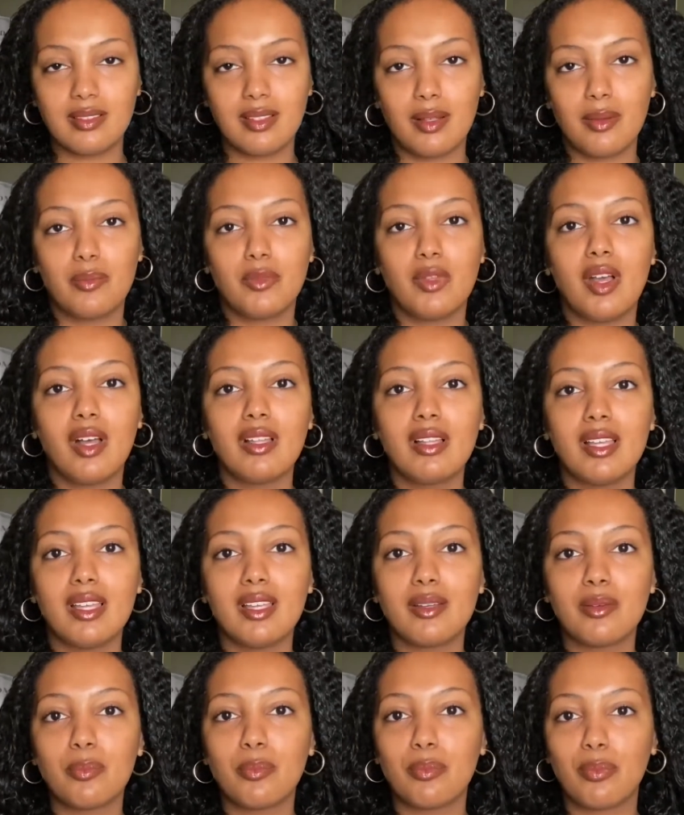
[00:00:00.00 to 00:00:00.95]
not
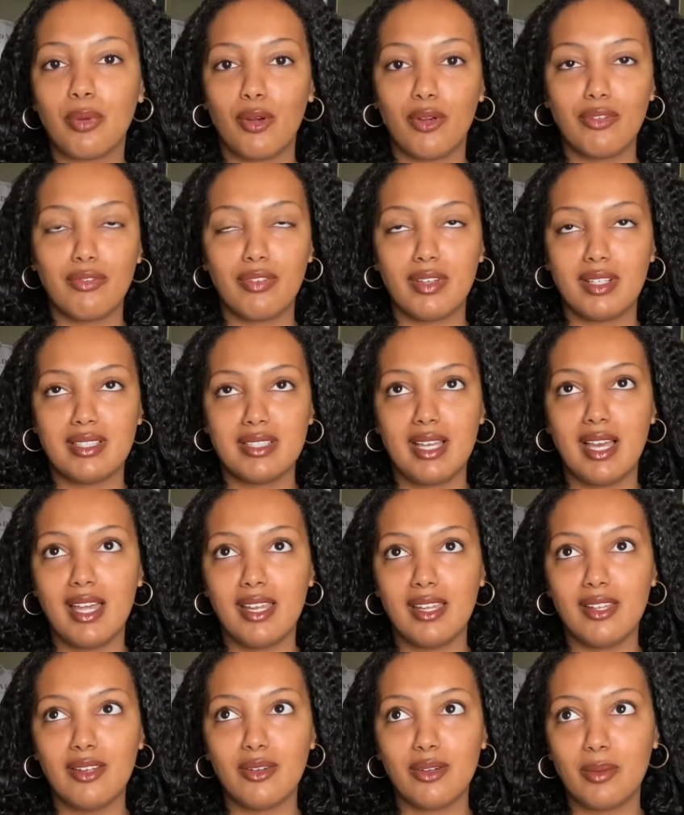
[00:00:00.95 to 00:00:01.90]
perfect at
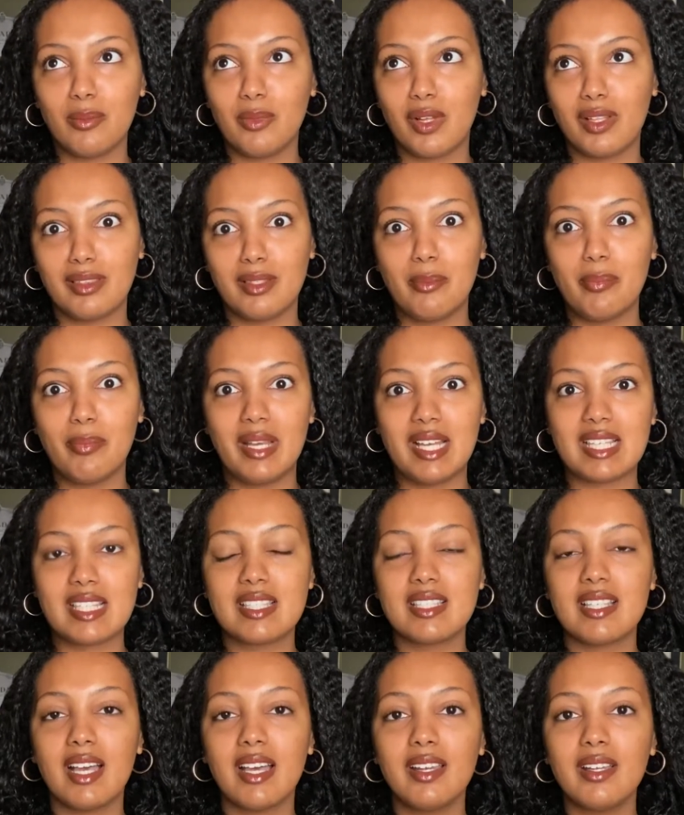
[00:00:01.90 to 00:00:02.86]
it, or I'm not the best
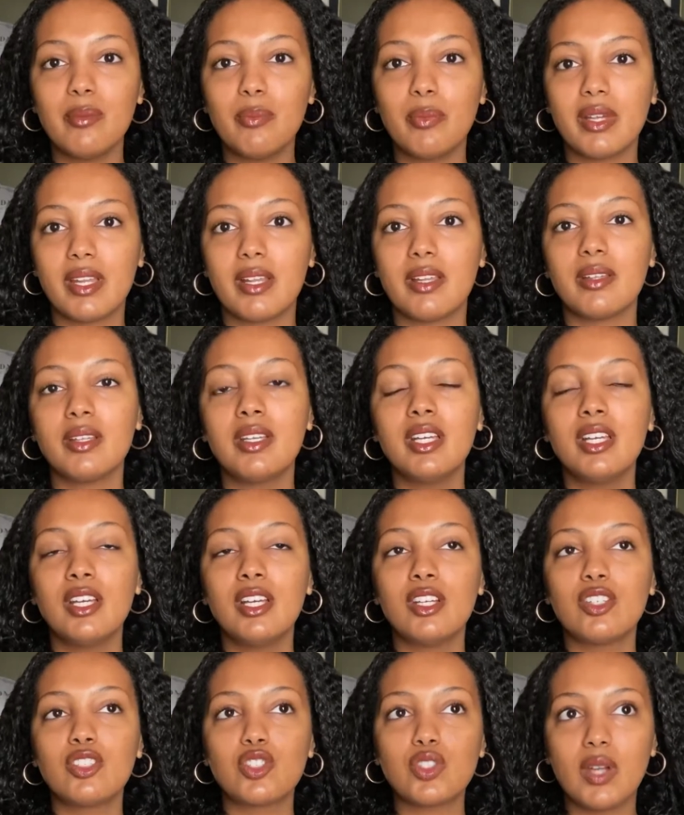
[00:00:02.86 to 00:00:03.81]
at it, but I
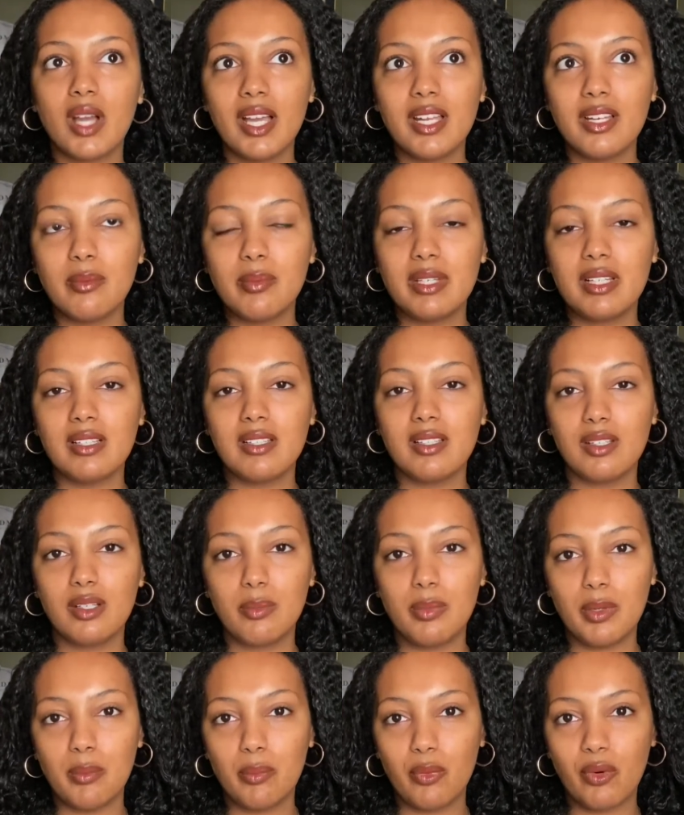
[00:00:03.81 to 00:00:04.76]
try to be a little
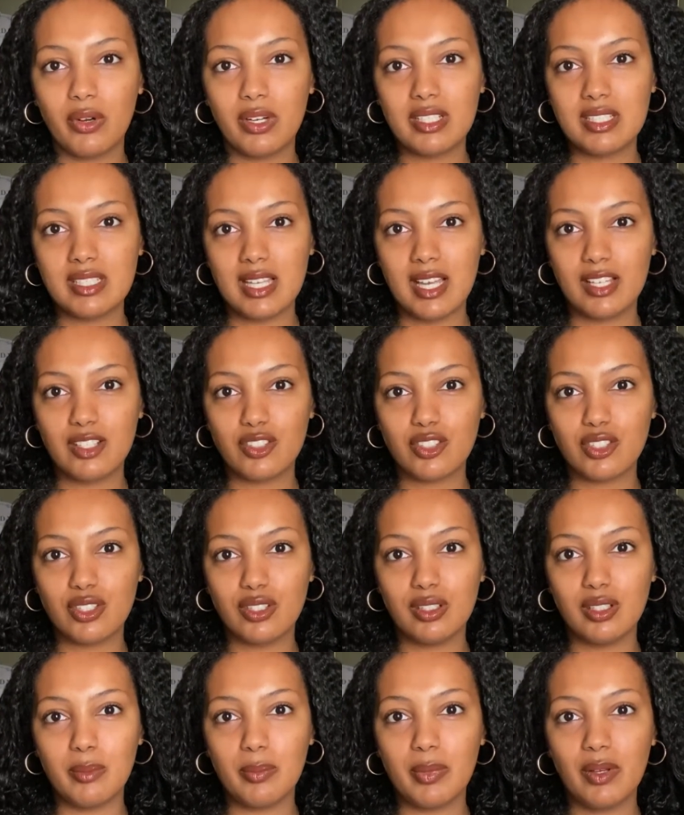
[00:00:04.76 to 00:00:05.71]
bit more intentional
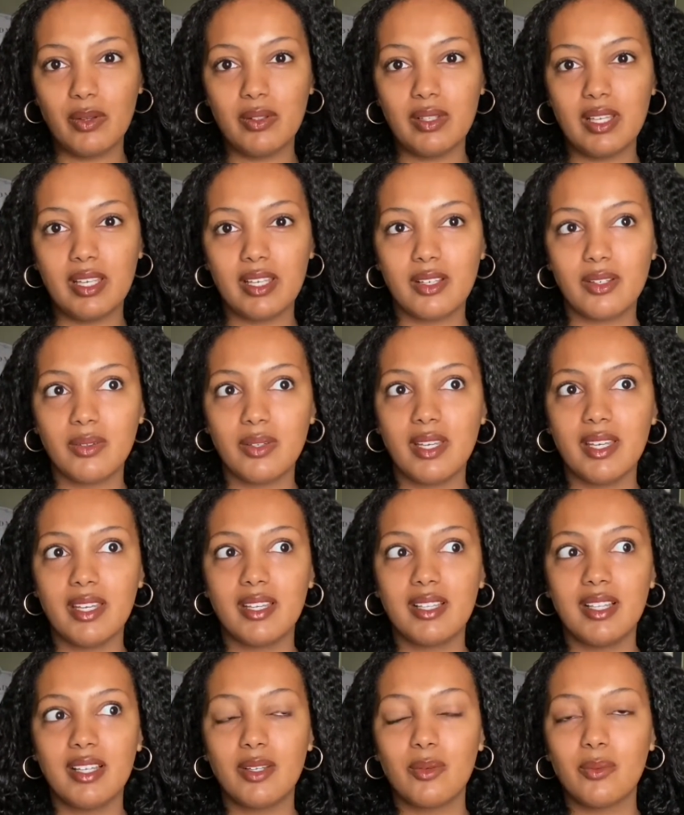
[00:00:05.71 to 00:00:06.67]
about okay,
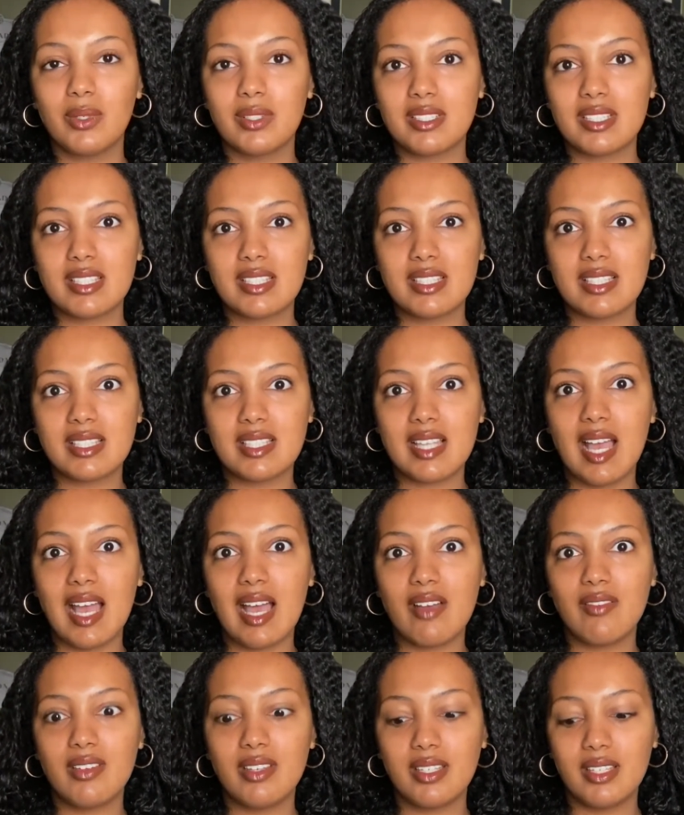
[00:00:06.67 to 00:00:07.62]
what does this
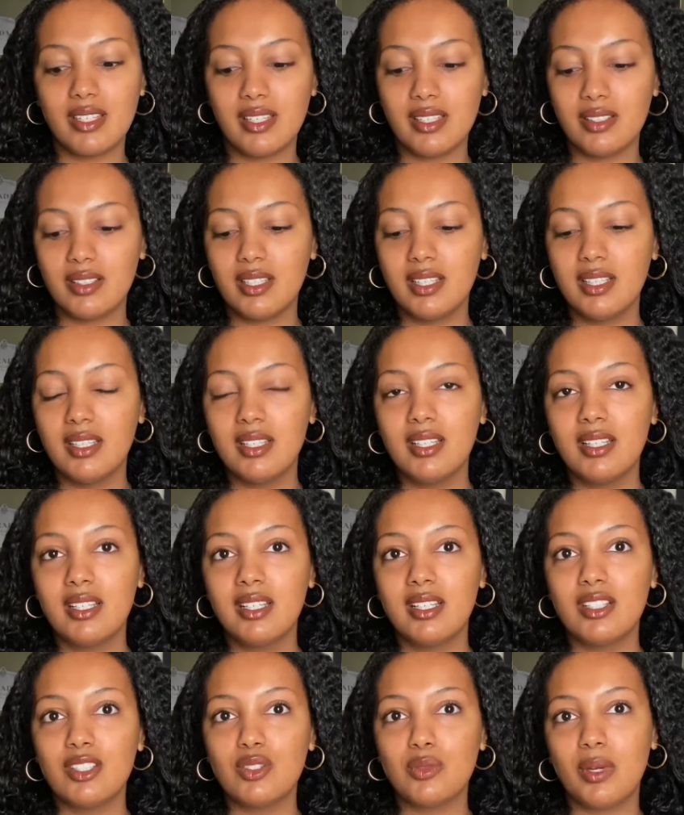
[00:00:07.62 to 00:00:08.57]
have in it?
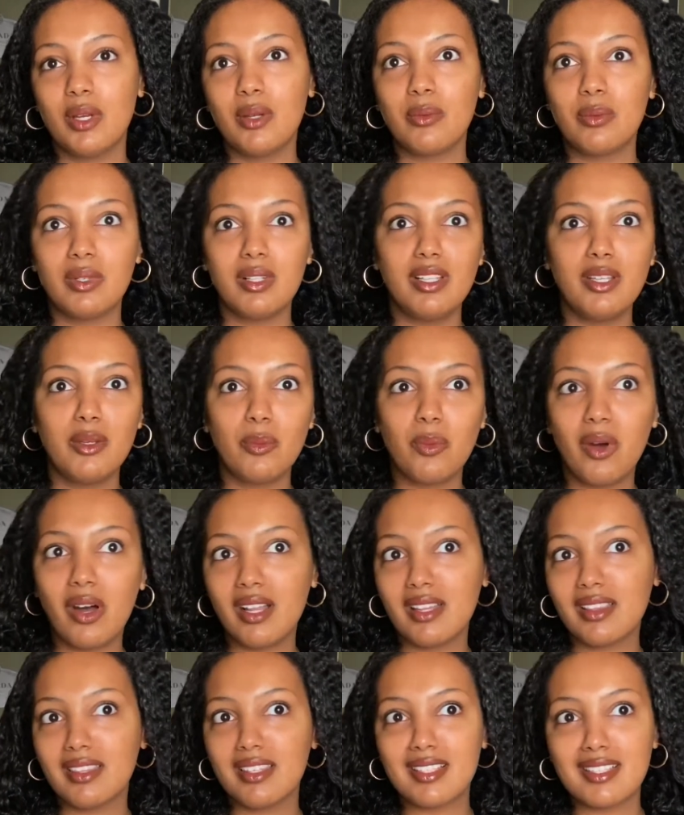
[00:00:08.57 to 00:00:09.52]
Do I really
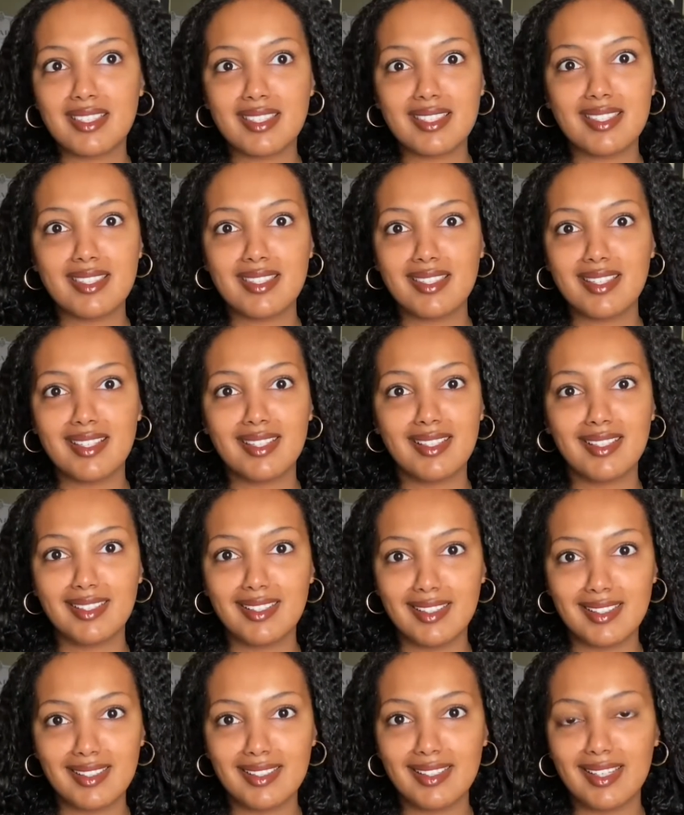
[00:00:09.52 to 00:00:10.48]
want this
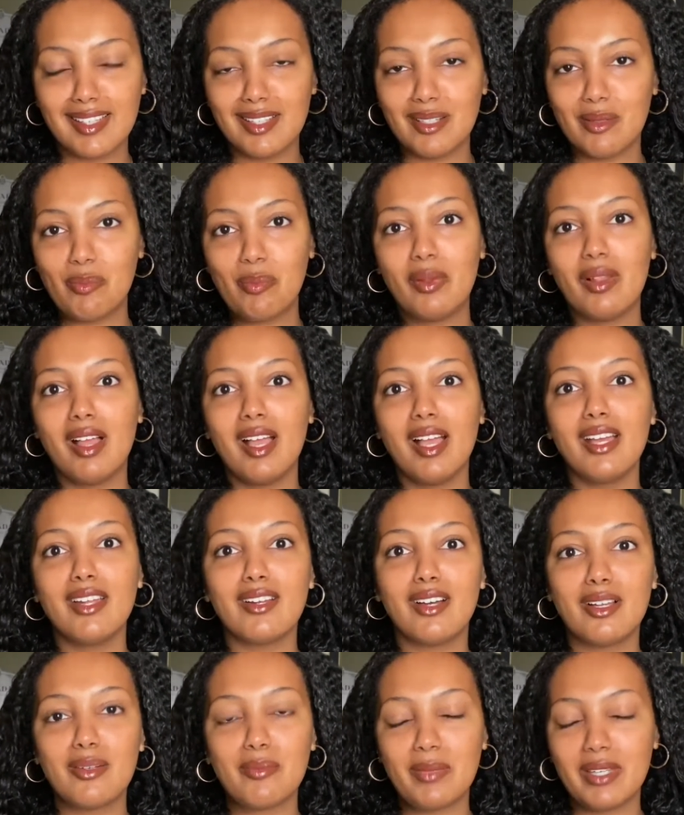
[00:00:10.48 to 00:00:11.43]
applied
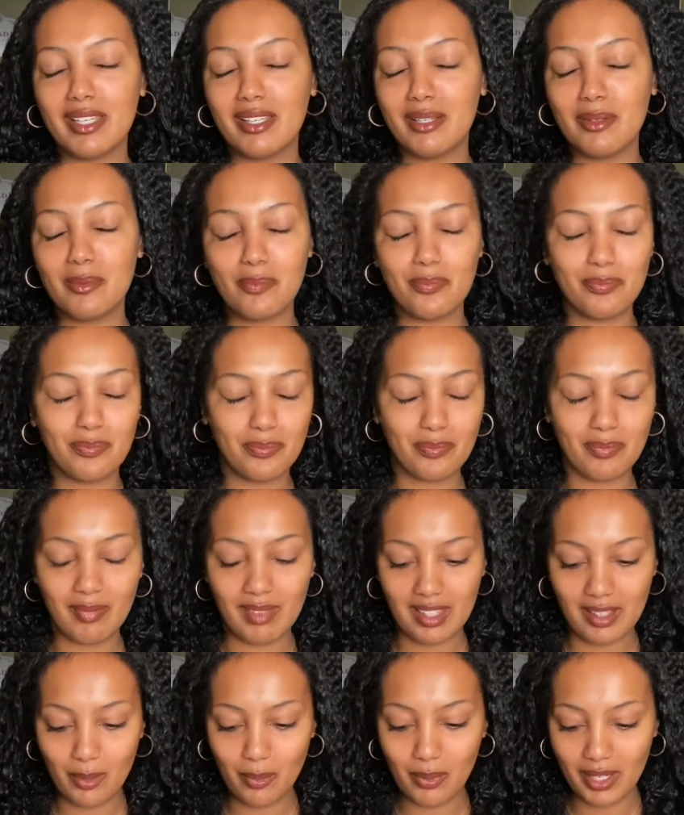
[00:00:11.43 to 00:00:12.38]
on me?
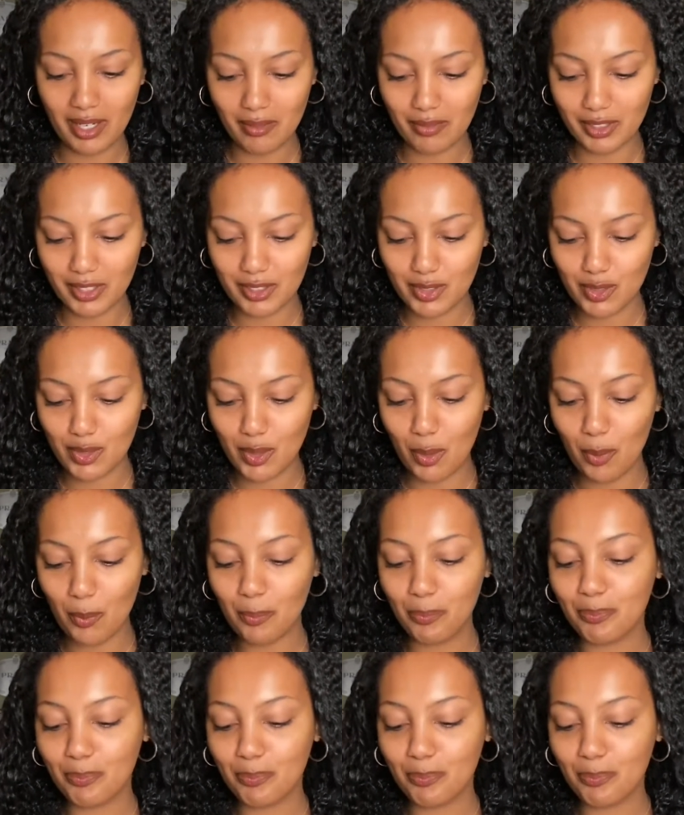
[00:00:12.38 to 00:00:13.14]
Whatever. So